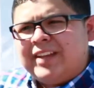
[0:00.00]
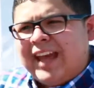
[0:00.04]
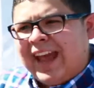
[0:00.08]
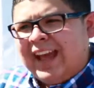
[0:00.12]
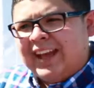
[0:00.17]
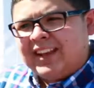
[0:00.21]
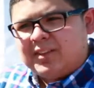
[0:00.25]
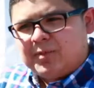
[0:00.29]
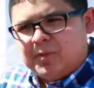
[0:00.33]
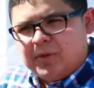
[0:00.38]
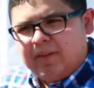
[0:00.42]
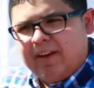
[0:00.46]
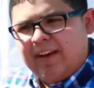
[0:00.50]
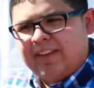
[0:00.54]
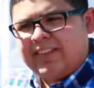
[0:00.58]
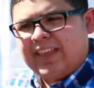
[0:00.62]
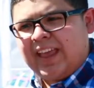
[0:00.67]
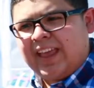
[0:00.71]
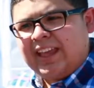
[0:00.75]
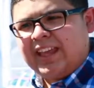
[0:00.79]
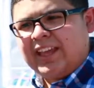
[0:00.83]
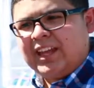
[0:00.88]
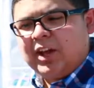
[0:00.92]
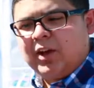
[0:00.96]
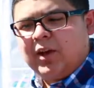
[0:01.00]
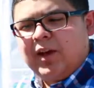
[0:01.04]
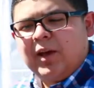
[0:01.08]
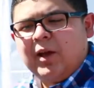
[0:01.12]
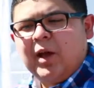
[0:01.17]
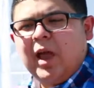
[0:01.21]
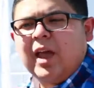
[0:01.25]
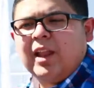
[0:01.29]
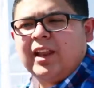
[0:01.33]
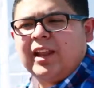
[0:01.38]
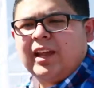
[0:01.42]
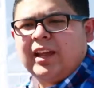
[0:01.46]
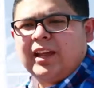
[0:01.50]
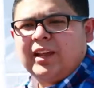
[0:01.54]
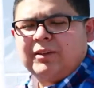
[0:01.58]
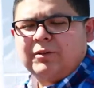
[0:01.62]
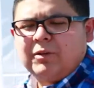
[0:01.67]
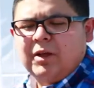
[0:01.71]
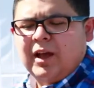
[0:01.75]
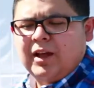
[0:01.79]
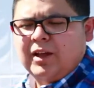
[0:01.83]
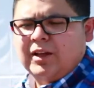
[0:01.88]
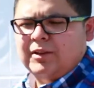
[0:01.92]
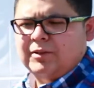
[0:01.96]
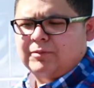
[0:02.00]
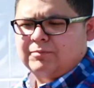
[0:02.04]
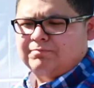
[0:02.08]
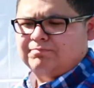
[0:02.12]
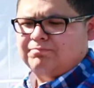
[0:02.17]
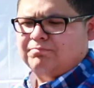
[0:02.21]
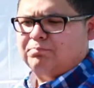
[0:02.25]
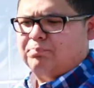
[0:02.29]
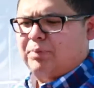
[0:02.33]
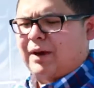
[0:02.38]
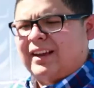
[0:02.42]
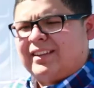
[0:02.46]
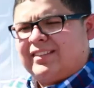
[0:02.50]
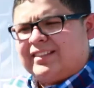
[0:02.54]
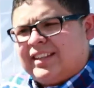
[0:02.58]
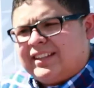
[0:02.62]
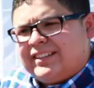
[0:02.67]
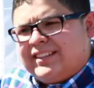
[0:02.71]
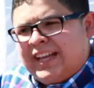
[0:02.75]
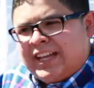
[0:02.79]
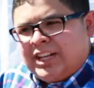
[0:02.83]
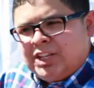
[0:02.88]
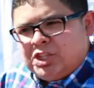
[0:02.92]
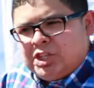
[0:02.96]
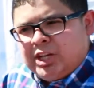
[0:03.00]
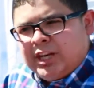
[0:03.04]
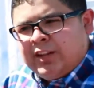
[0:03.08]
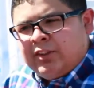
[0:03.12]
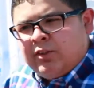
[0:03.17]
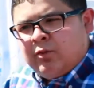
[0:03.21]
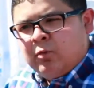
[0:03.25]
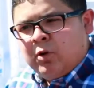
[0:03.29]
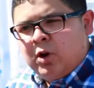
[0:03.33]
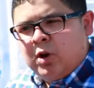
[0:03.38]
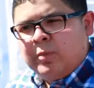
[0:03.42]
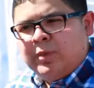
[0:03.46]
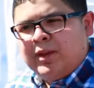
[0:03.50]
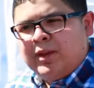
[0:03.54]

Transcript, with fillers: dance move, I think, you know, it, it, it uh, breaks the tension in the room. I